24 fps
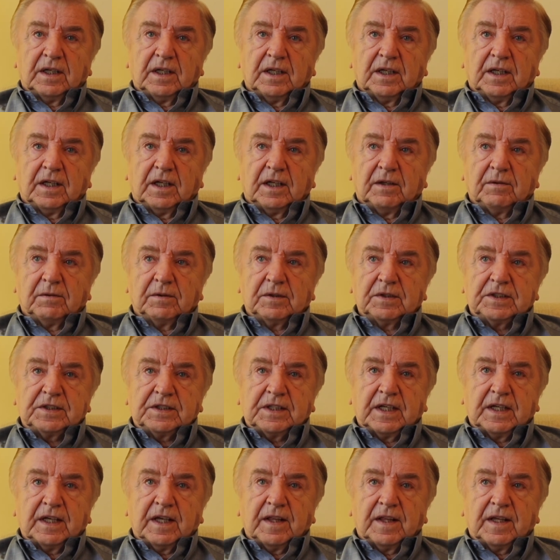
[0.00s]
And we were
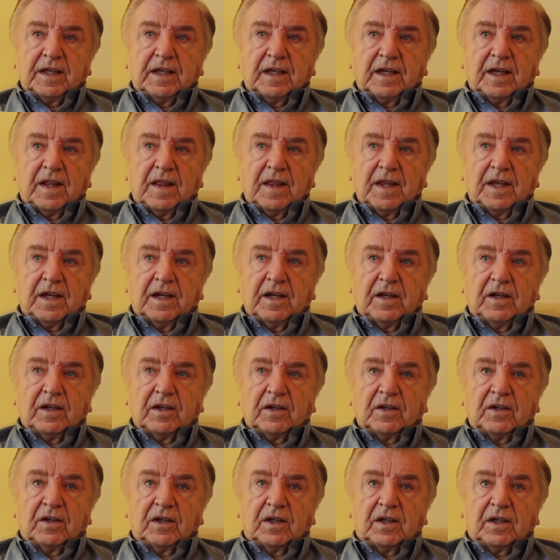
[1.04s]
staying there, and then
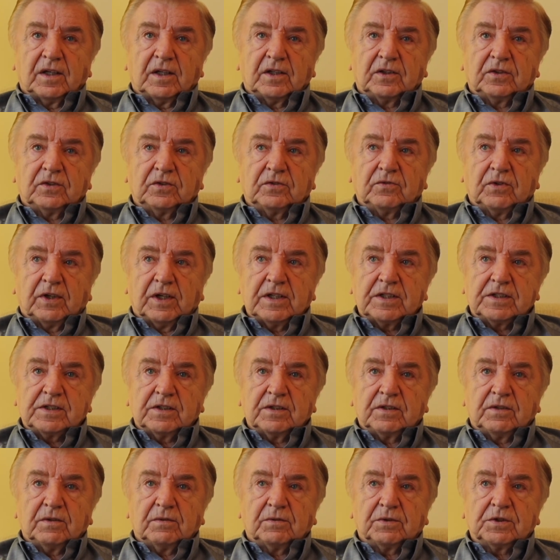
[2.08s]

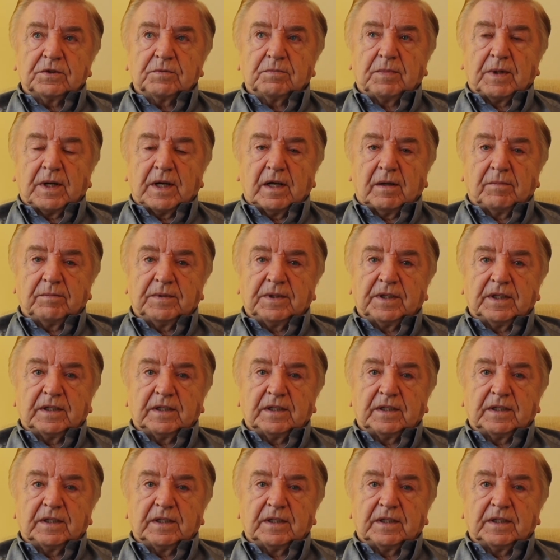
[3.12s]
Dresden was bombed